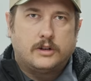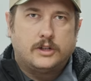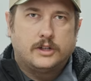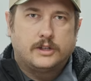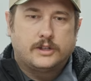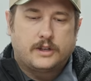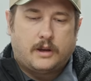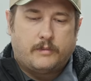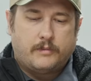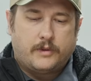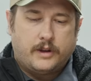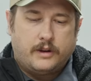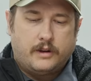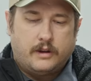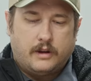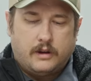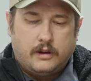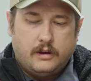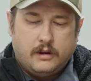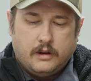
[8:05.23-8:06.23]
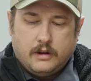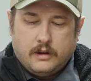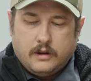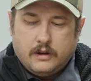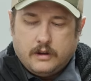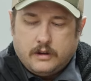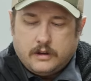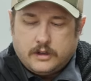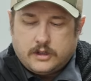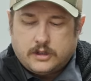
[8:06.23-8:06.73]
Just something,
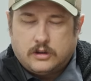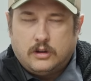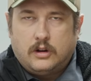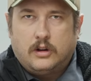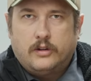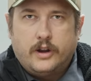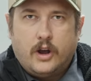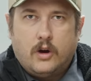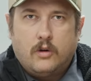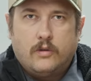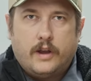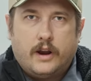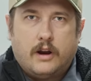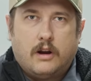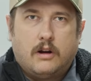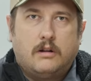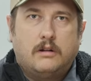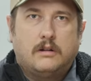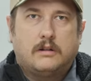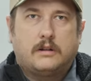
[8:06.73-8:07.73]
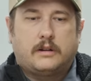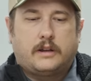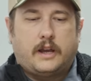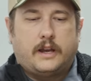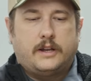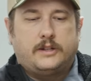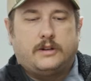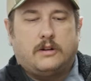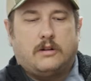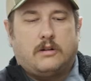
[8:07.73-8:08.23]
just a little note there in
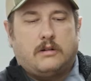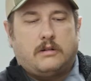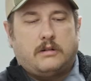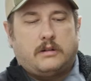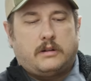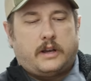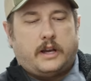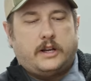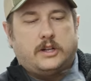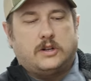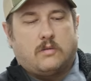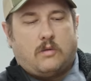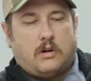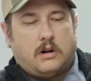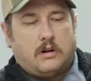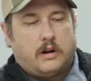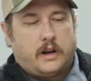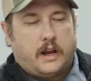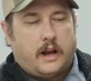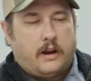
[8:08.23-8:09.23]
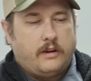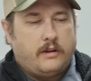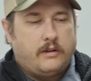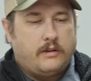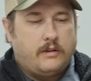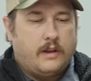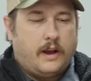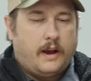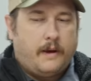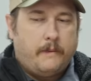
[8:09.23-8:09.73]
case you're wondering how you
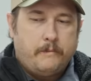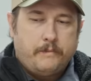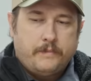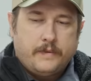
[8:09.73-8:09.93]
do that.